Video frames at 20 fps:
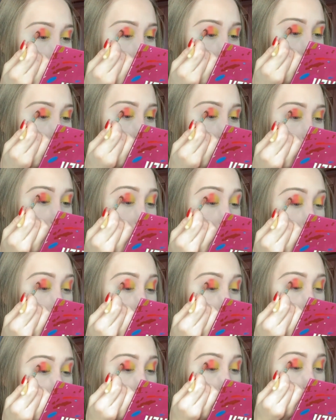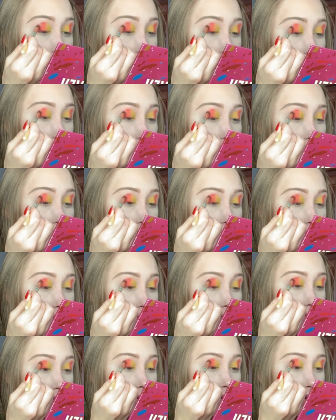Oh, yep,
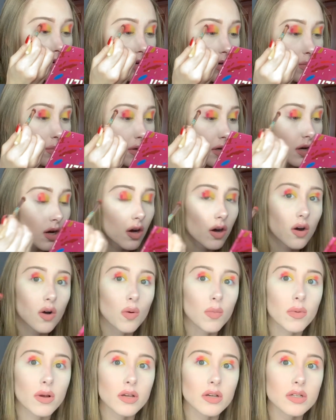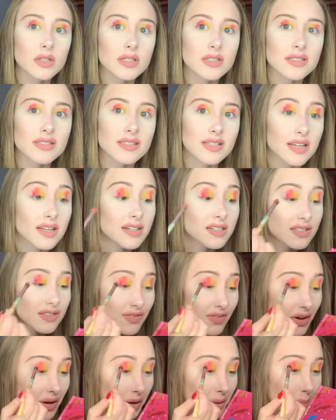that's very, oh my goodness, that is
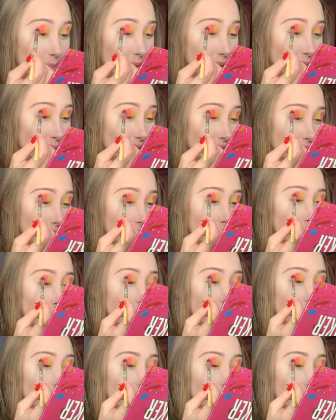very pigmented.